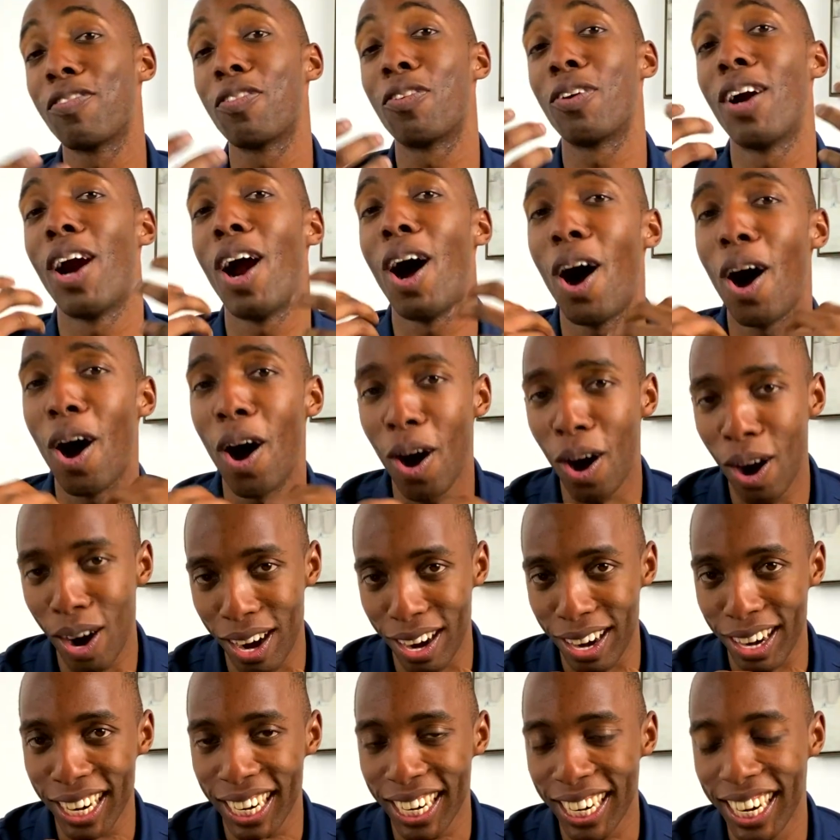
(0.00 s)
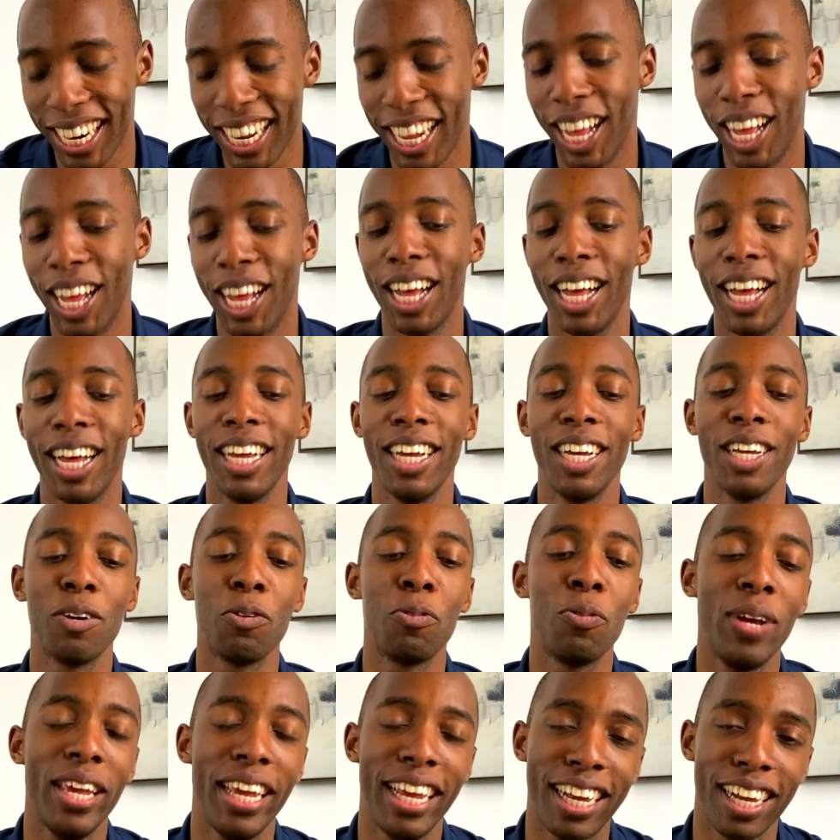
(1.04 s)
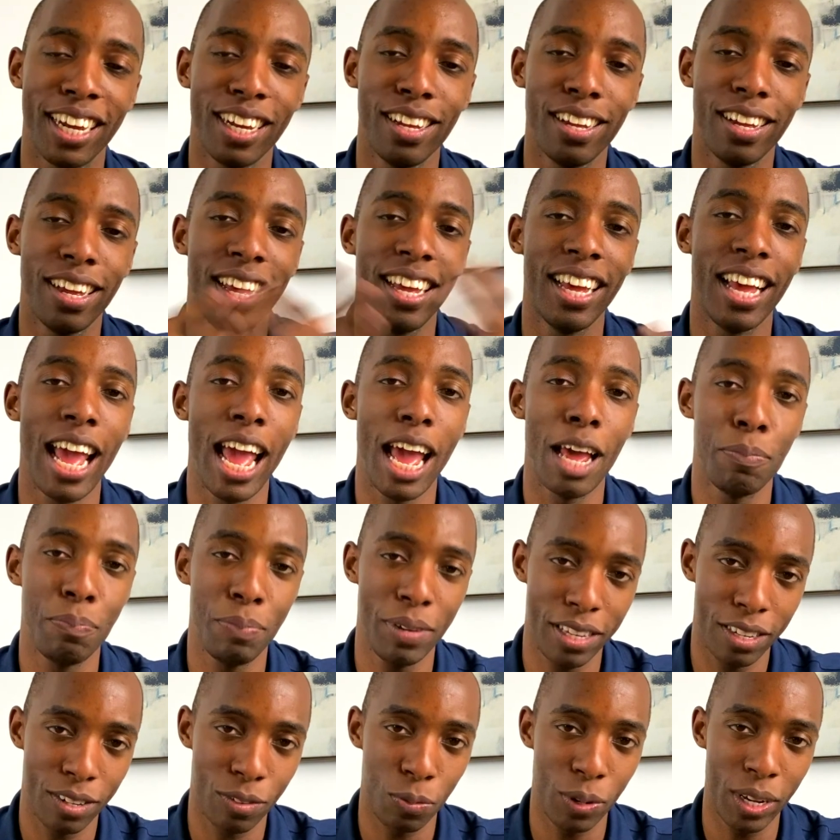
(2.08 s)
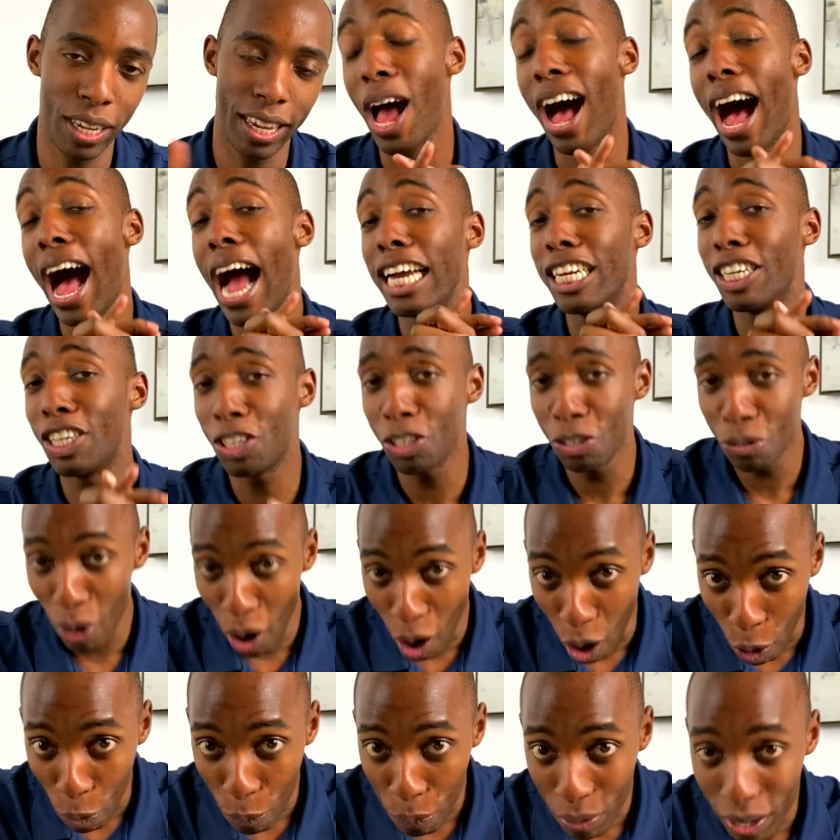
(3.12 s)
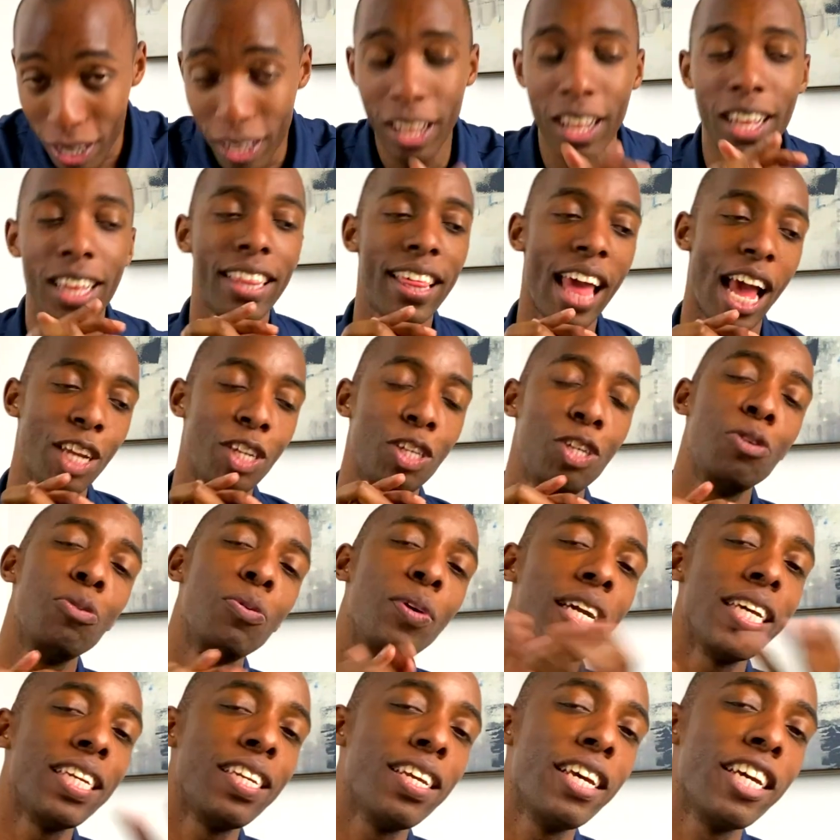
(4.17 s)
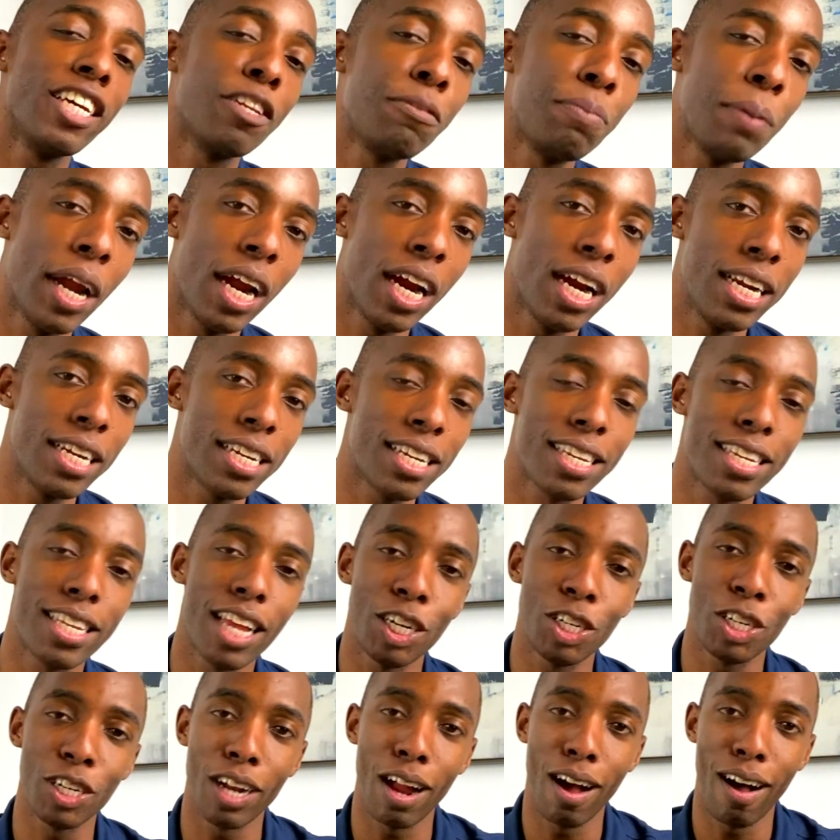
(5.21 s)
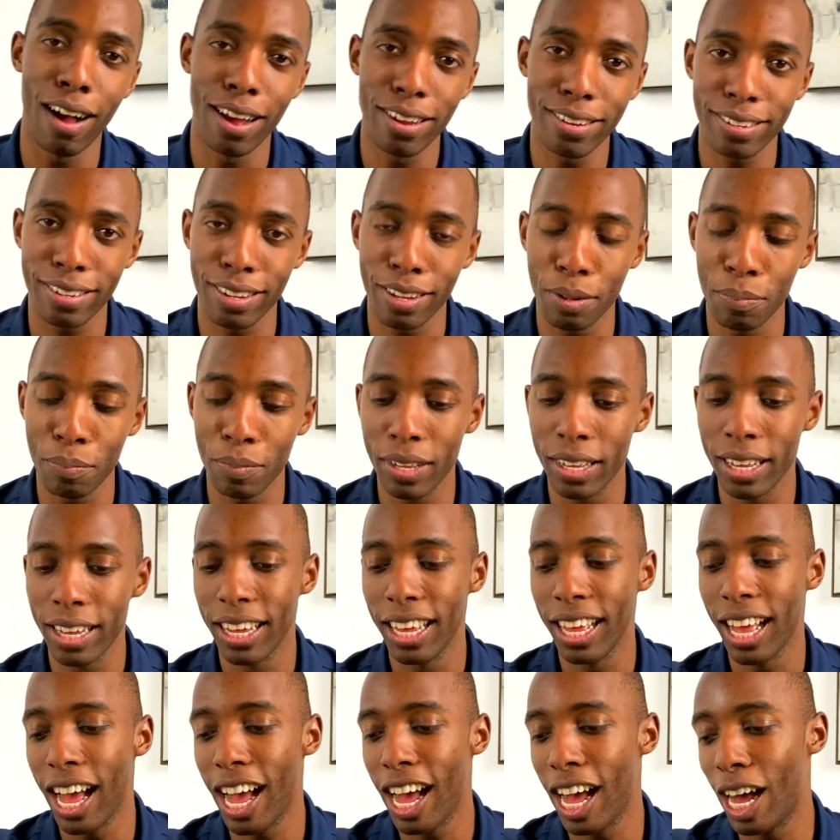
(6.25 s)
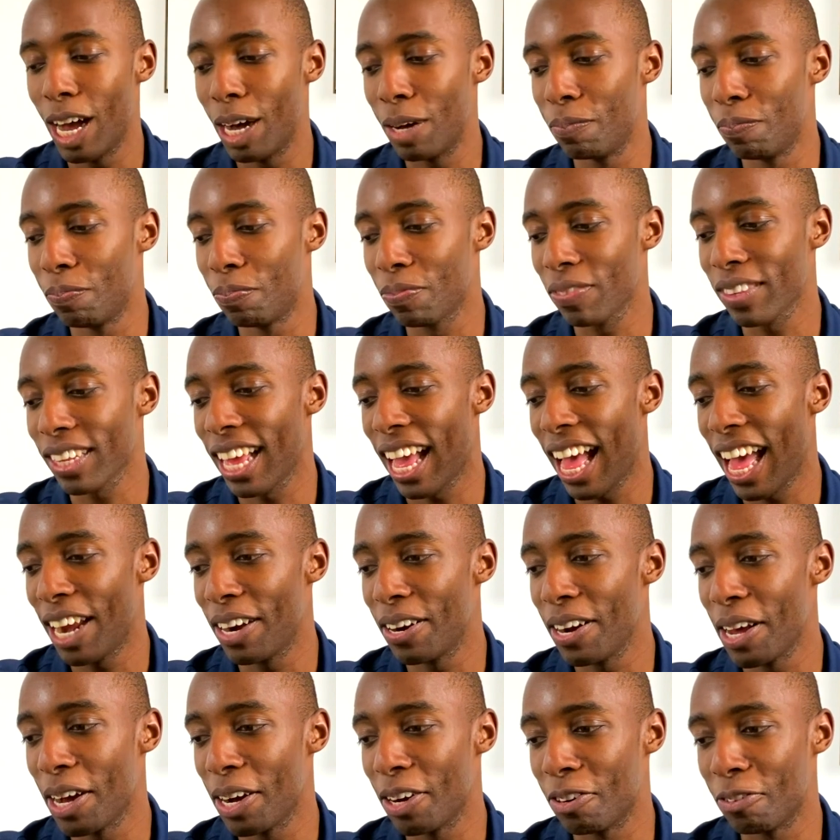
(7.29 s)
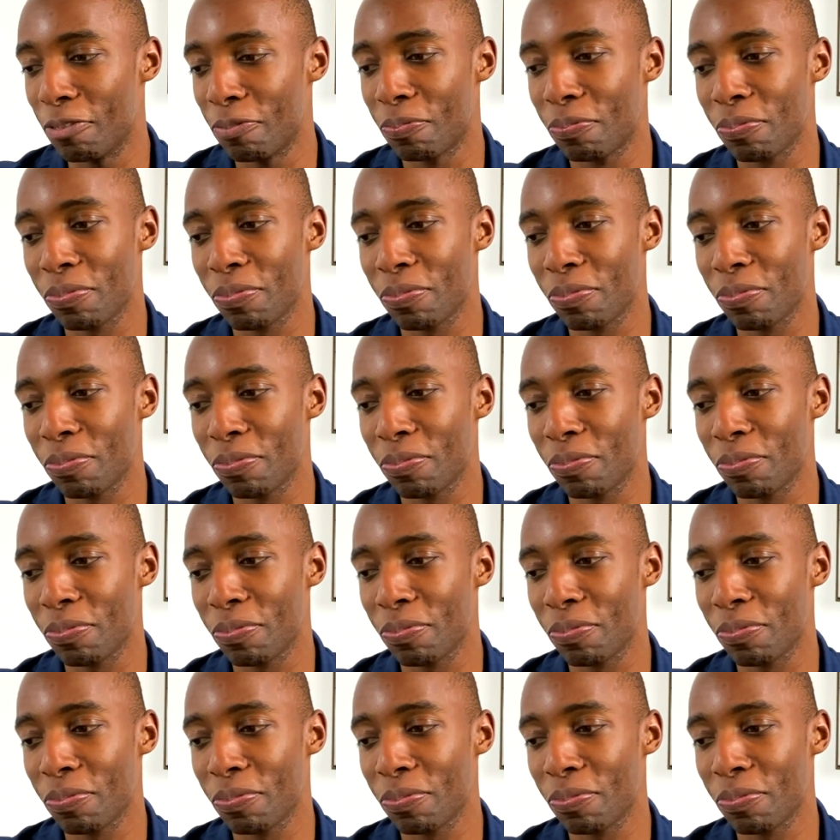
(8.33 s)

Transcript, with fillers: for our uh, week at Beast Week. I do hope that you get to experience such an awesome, um, I don't know,